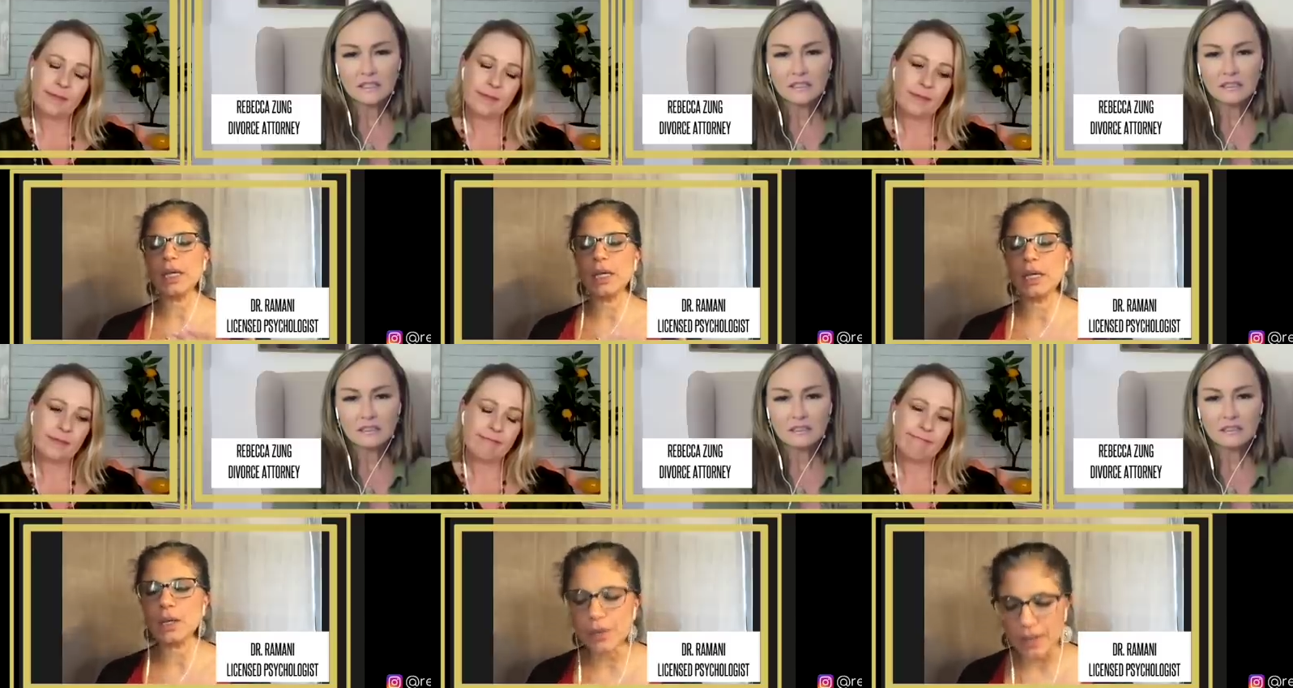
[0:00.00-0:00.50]

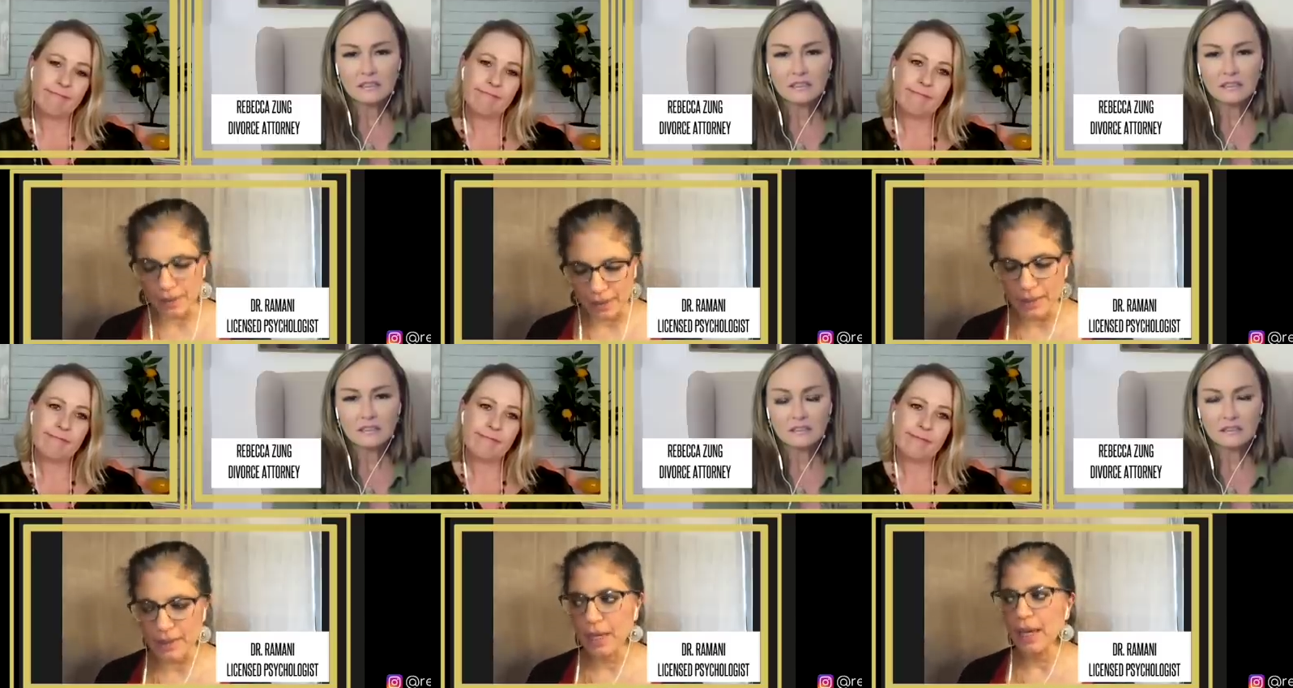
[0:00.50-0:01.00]
Speaker 1: hearing
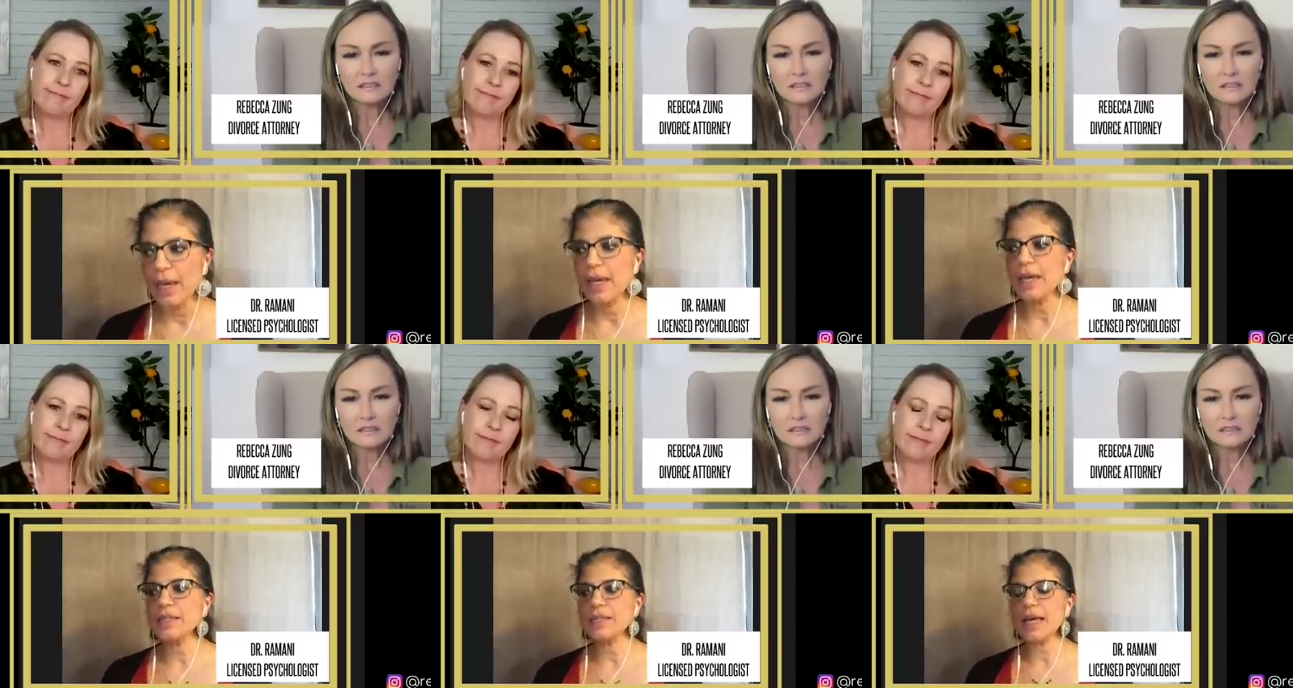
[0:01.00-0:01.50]
this
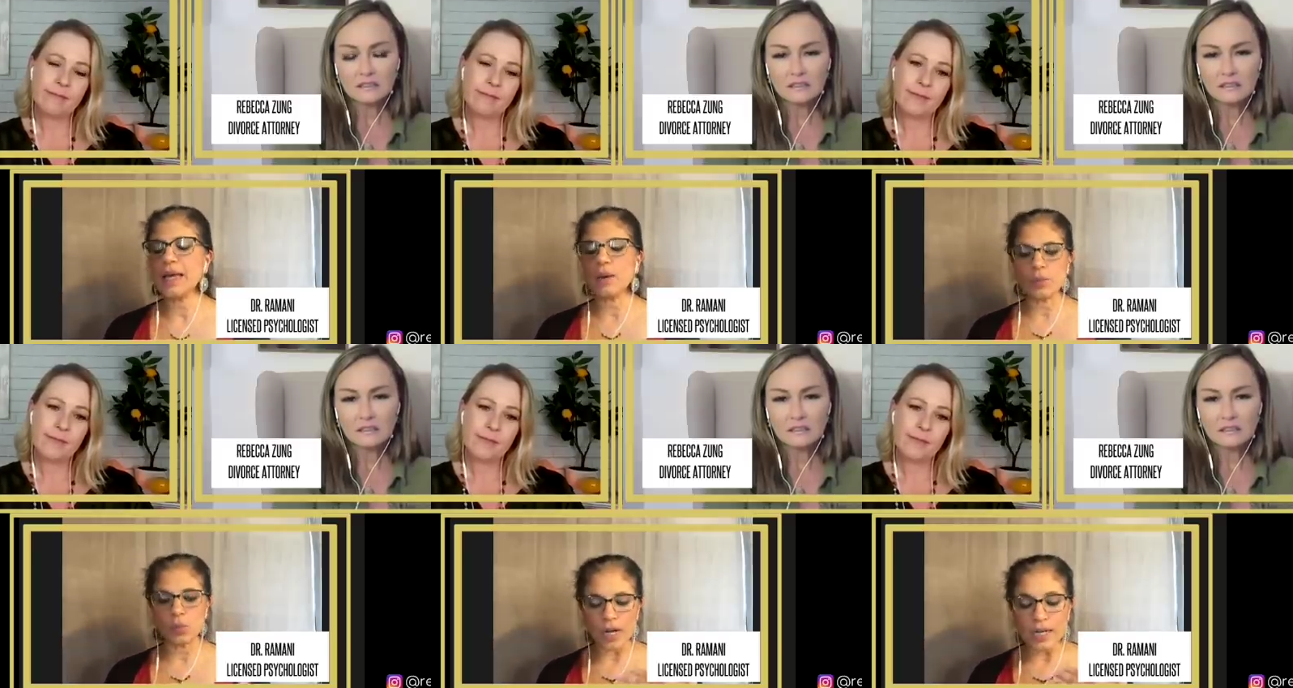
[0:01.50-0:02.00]
is that
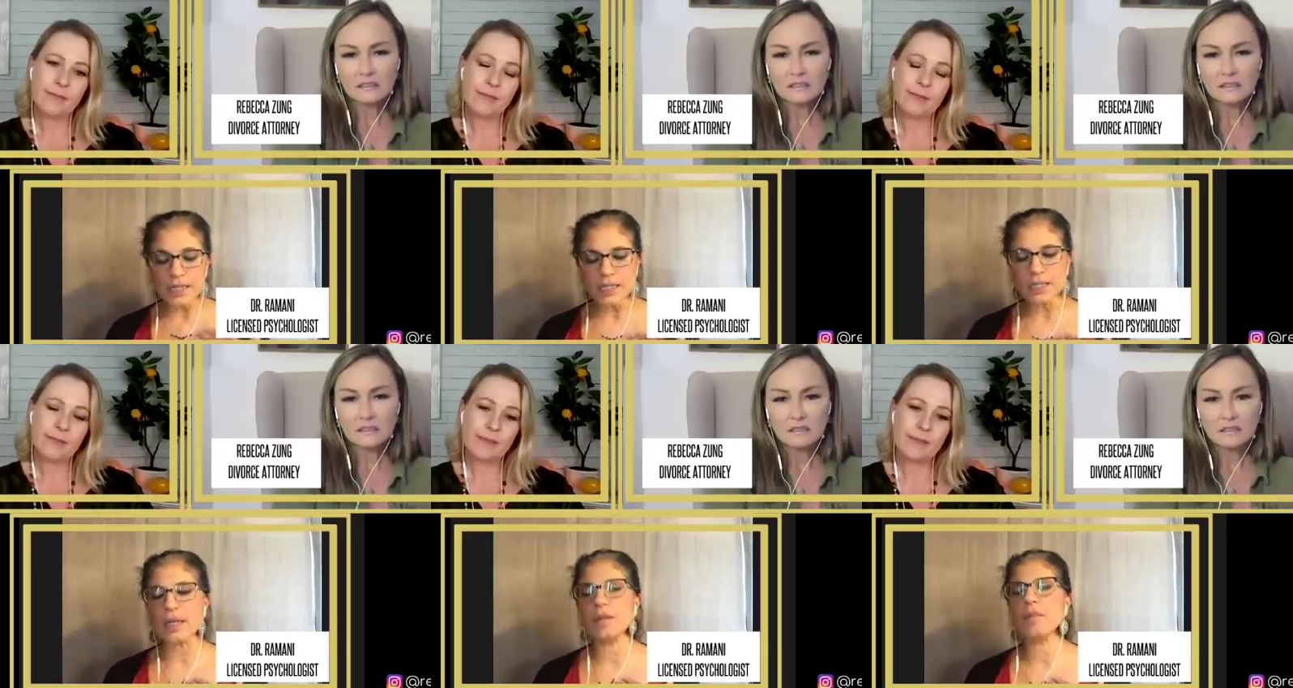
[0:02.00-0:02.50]
and what i
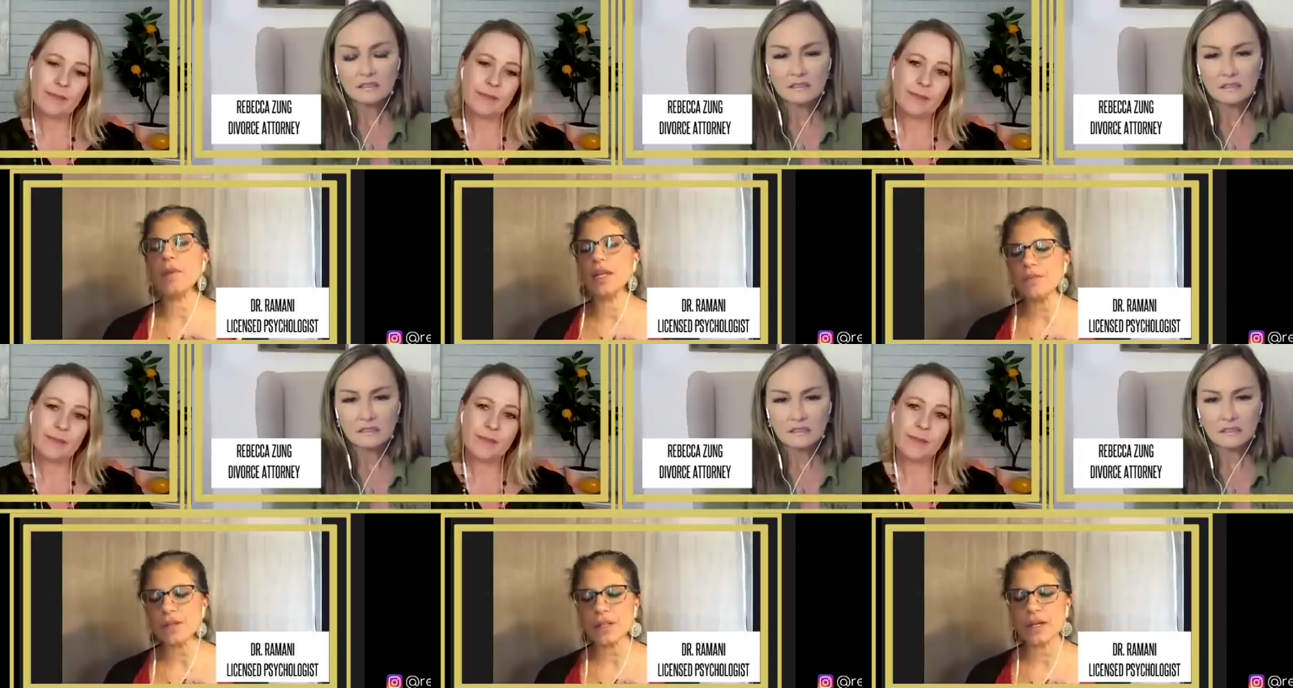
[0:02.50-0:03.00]
see in many
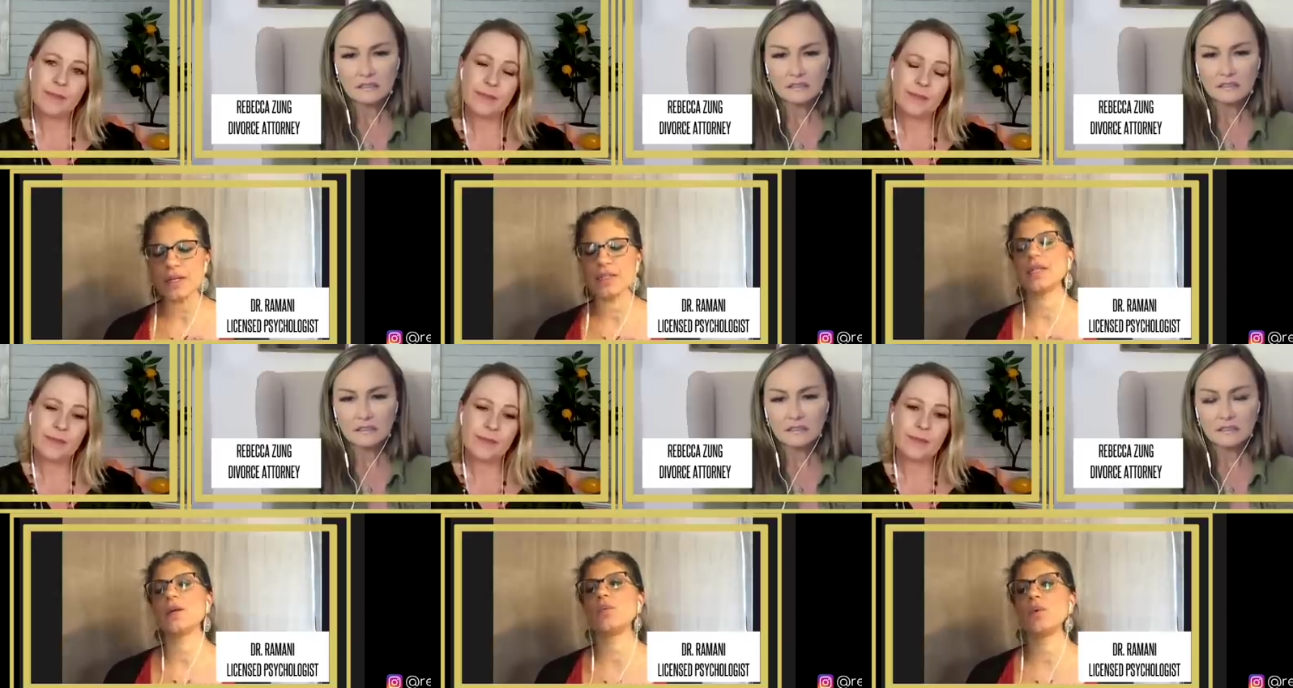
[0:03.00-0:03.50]
of the
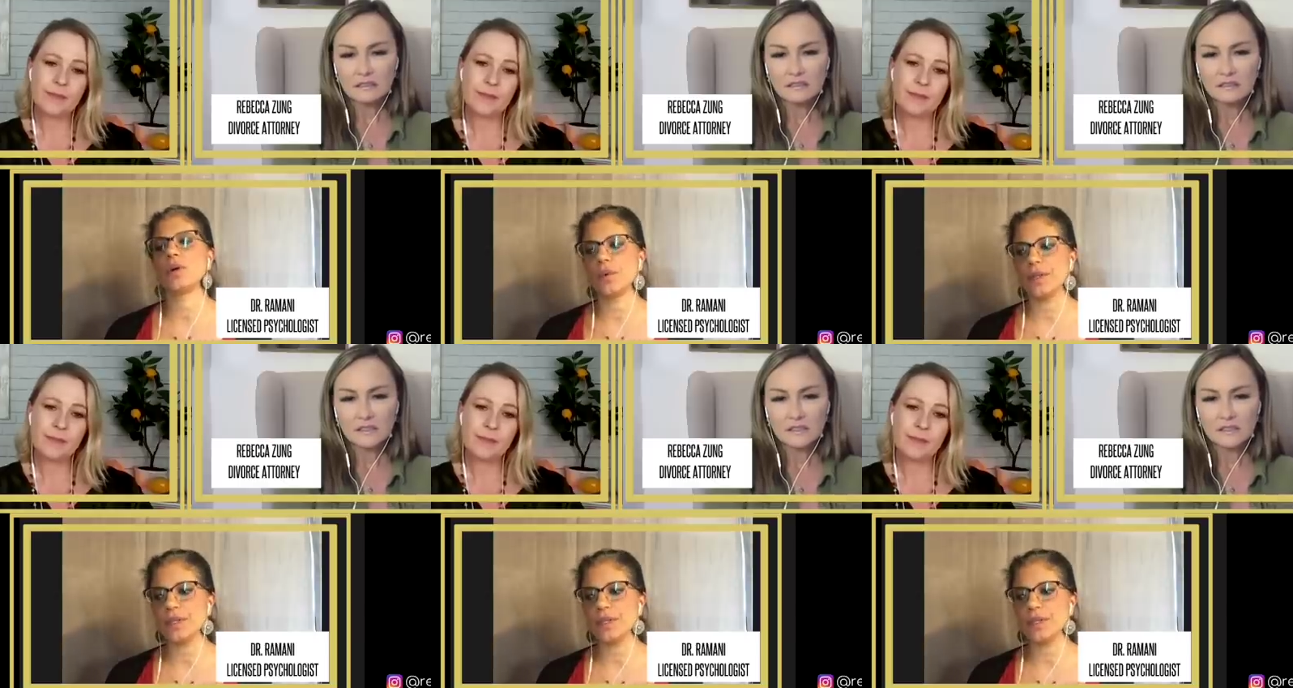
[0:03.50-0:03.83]
clients i work with